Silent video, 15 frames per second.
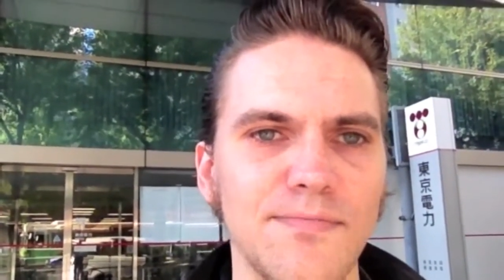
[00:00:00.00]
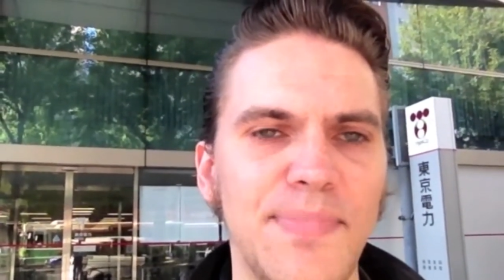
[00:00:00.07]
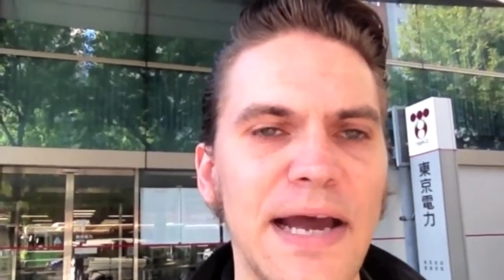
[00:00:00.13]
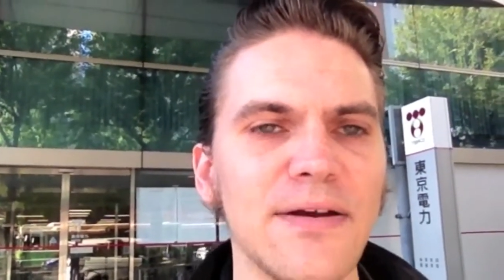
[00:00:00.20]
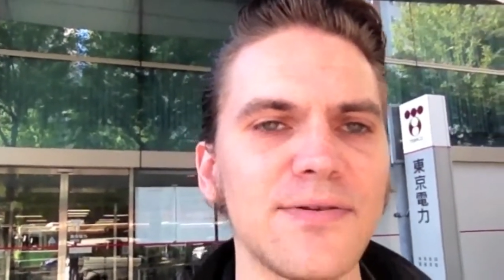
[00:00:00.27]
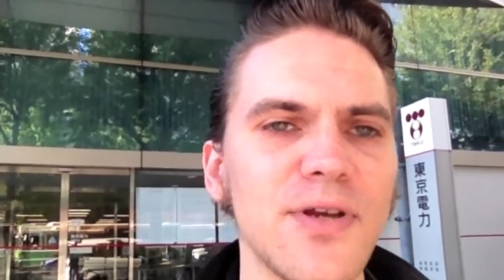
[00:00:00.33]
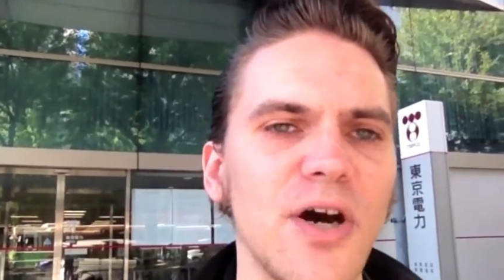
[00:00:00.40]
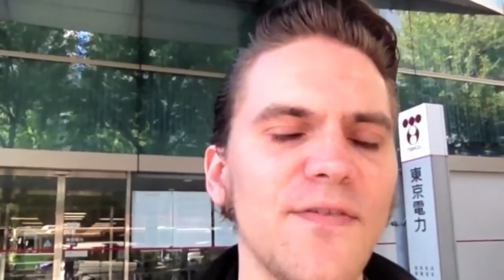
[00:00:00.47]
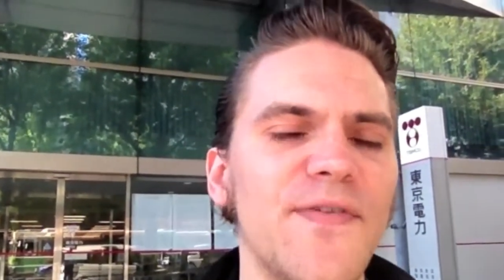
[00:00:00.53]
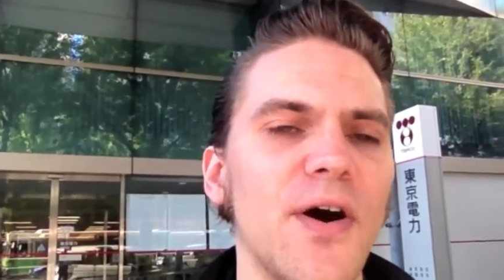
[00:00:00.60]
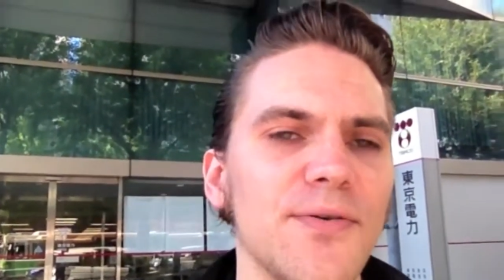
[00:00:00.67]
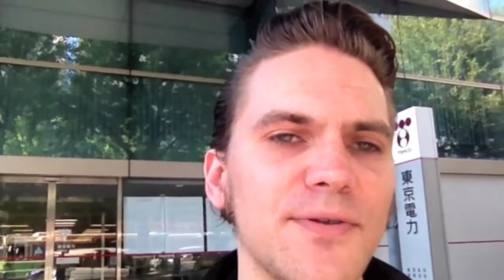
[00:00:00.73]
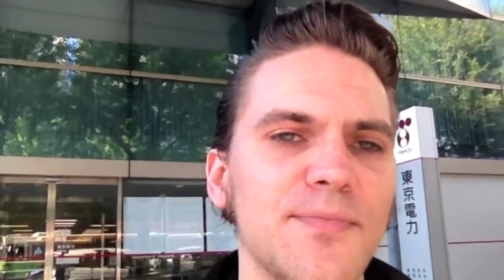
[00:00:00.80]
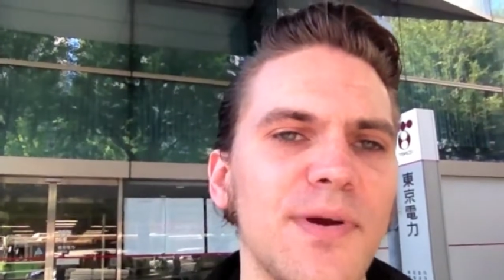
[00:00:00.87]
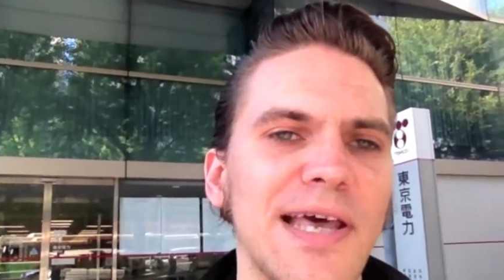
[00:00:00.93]
bounce off
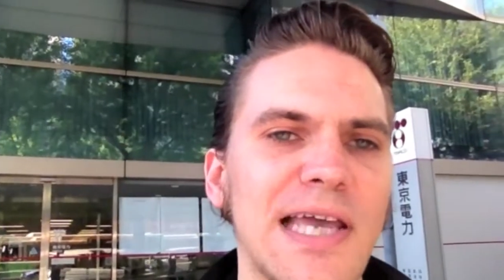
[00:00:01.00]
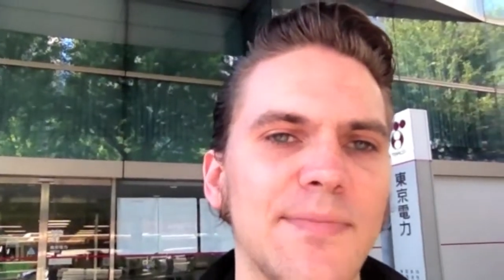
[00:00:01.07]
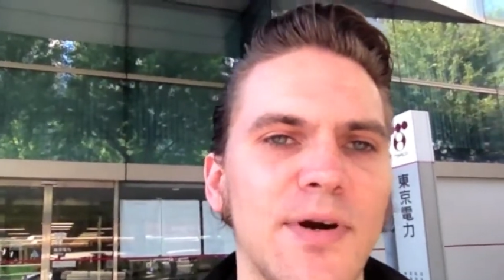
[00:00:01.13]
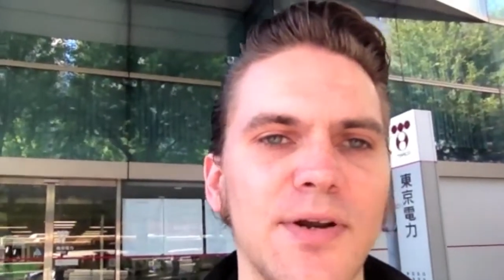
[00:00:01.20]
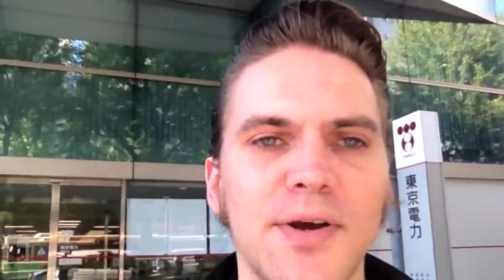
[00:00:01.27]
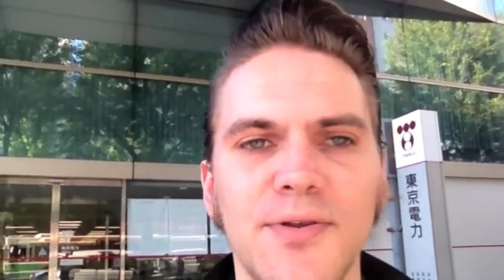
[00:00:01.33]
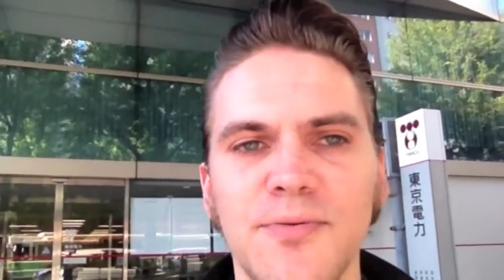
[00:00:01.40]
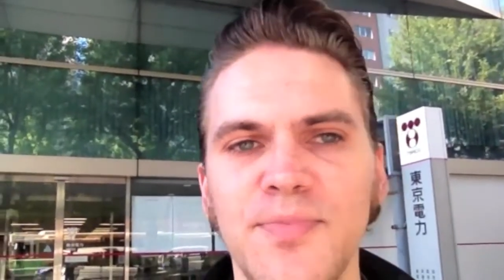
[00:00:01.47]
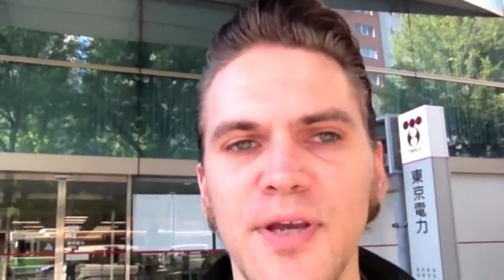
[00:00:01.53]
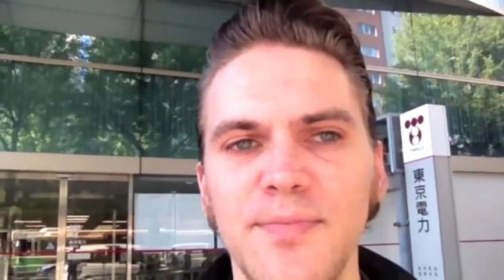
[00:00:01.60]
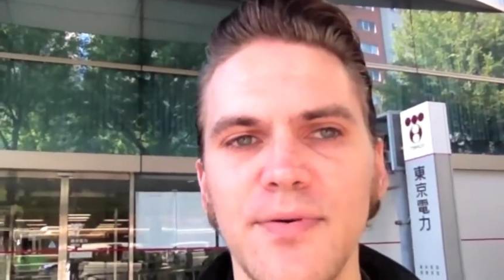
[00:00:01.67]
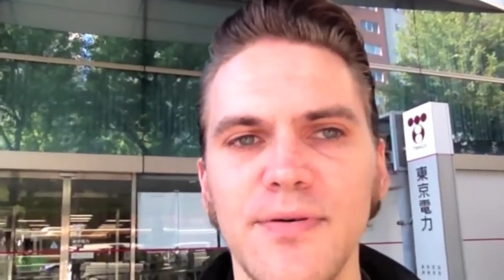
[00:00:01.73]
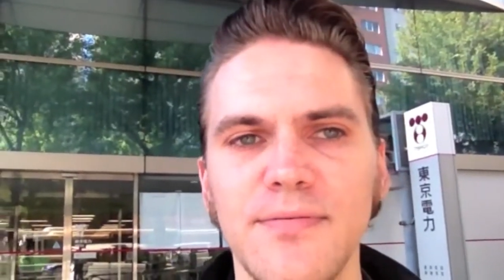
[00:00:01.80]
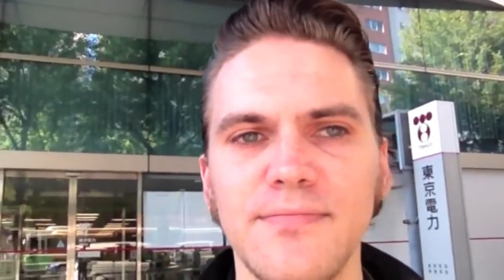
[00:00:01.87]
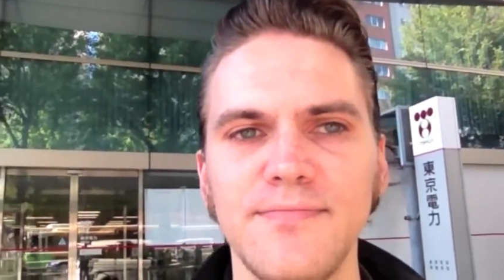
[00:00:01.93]
all the blame on other
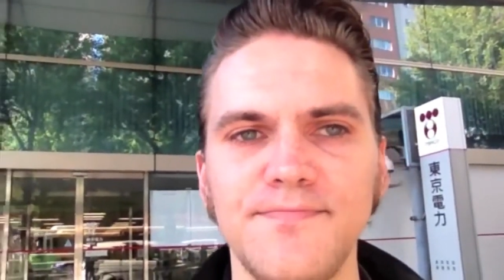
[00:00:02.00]
people.